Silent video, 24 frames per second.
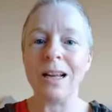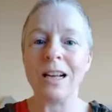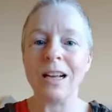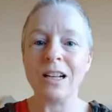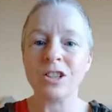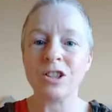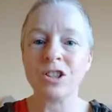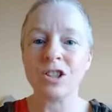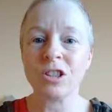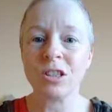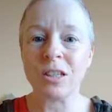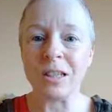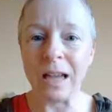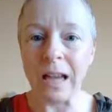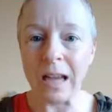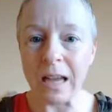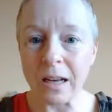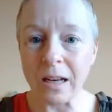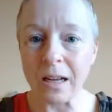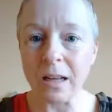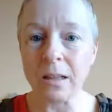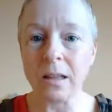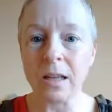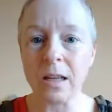
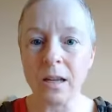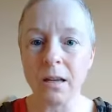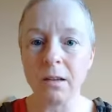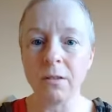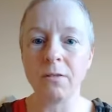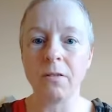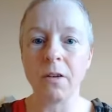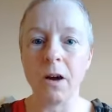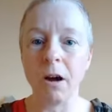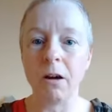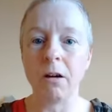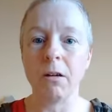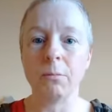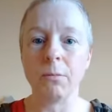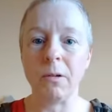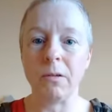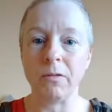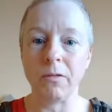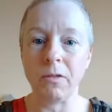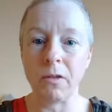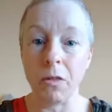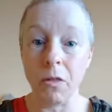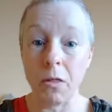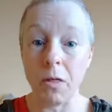scanning the
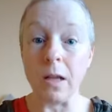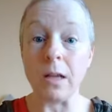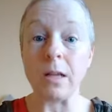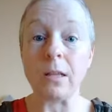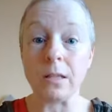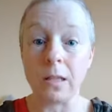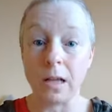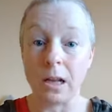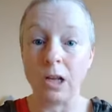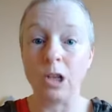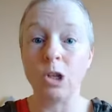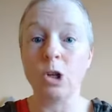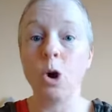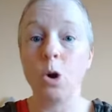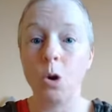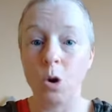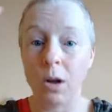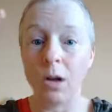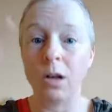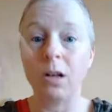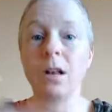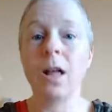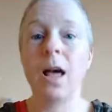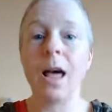environment for things that
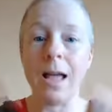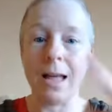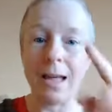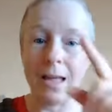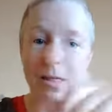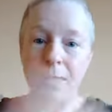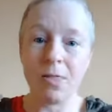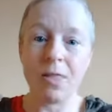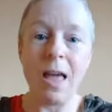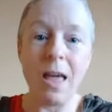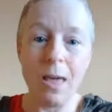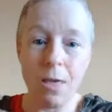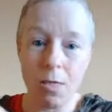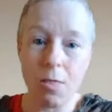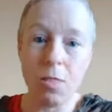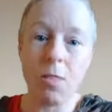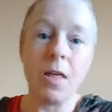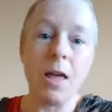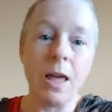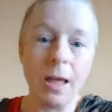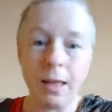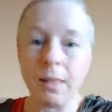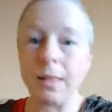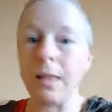look like that
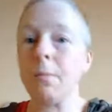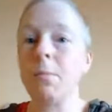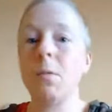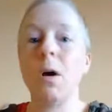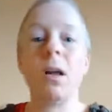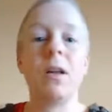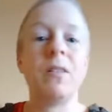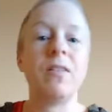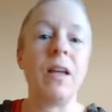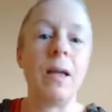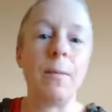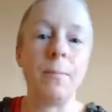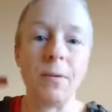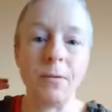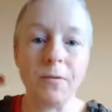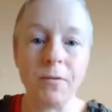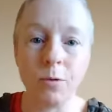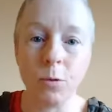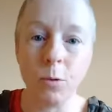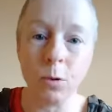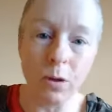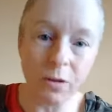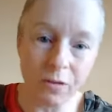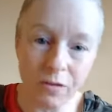thing that might have happened
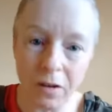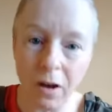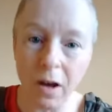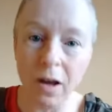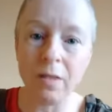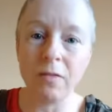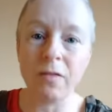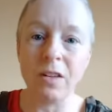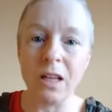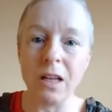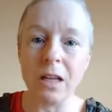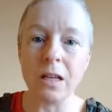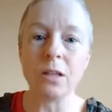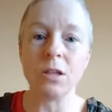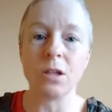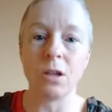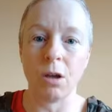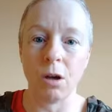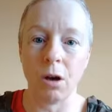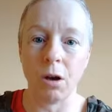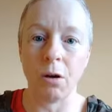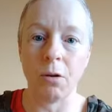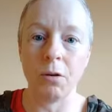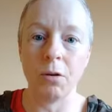45 years
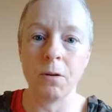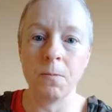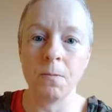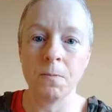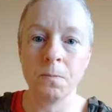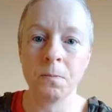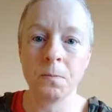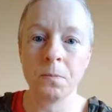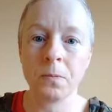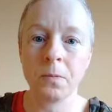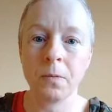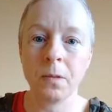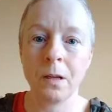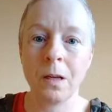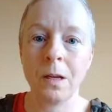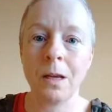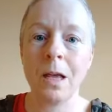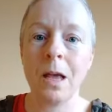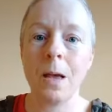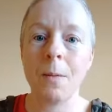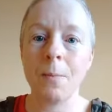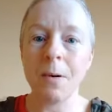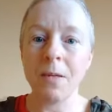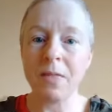ago.
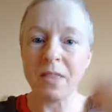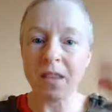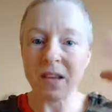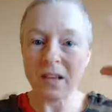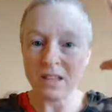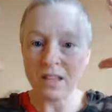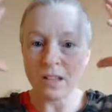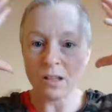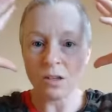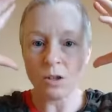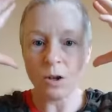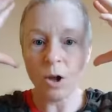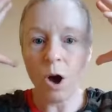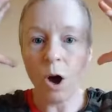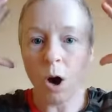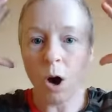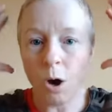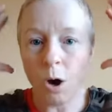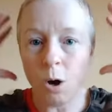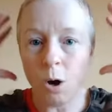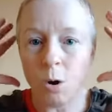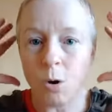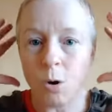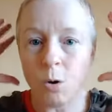But there's this
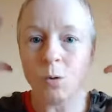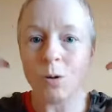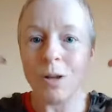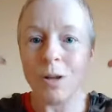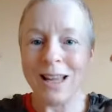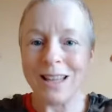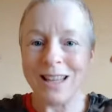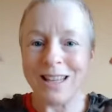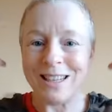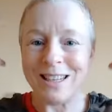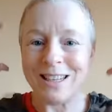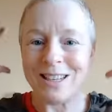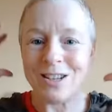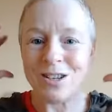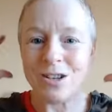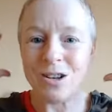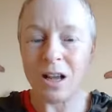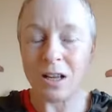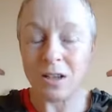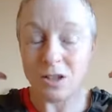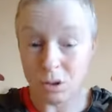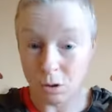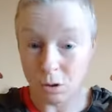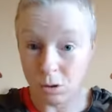whole,
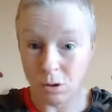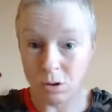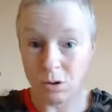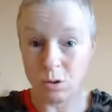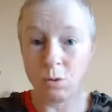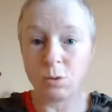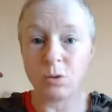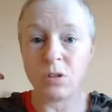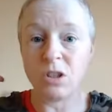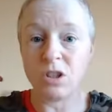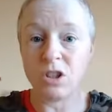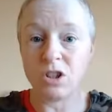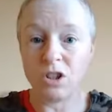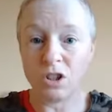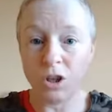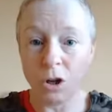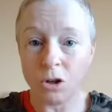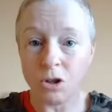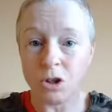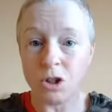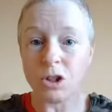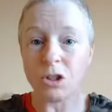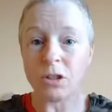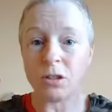it's called an
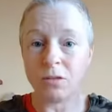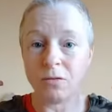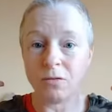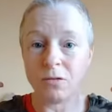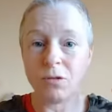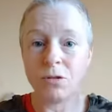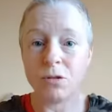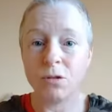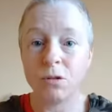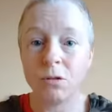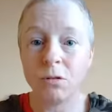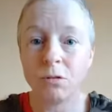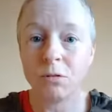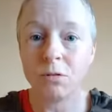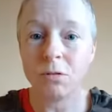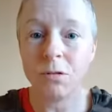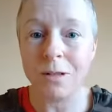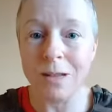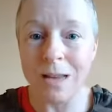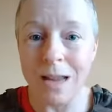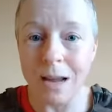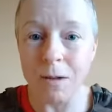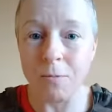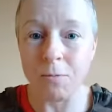associative neural
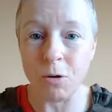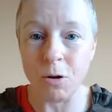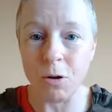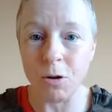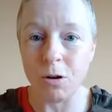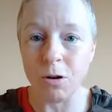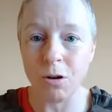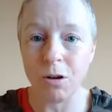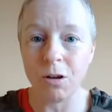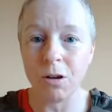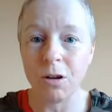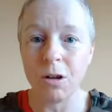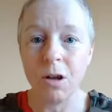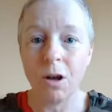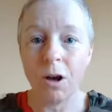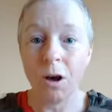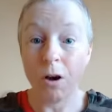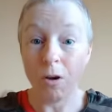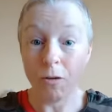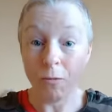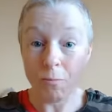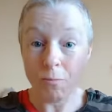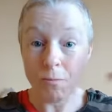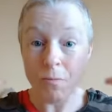network
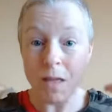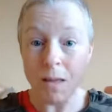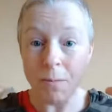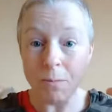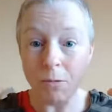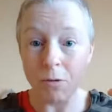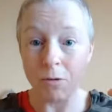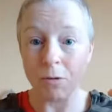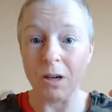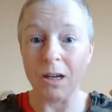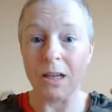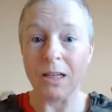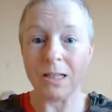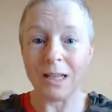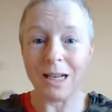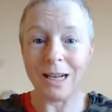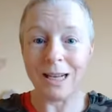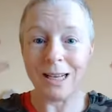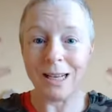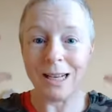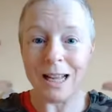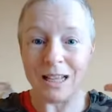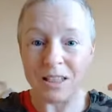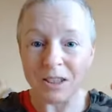of memories,
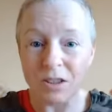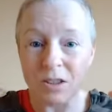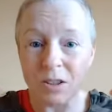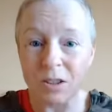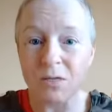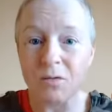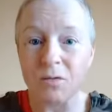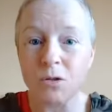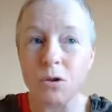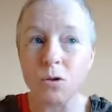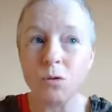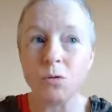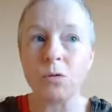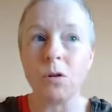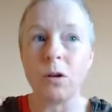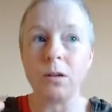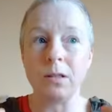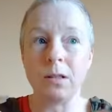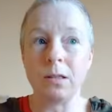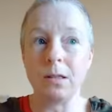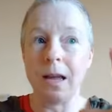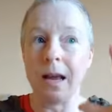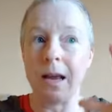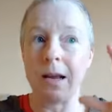clusters of
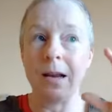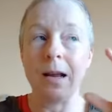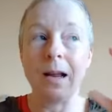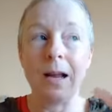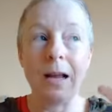neurons that